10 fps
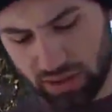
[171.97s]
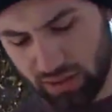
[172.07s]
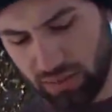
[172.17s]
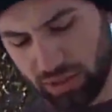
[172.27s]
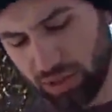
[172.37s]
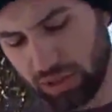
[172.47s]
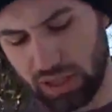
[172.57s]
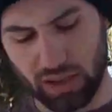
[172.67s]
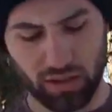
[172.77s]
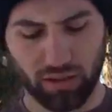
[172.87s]
I'm not sure
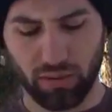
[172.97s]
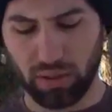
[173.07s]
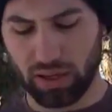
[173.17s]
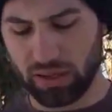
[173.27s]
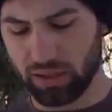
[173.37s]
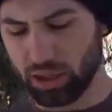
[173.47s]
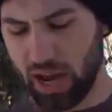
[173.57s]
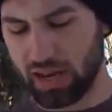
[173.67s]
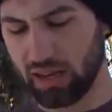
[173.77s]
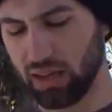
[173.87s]
exactly if I'm going to get the
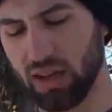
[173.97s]
jacket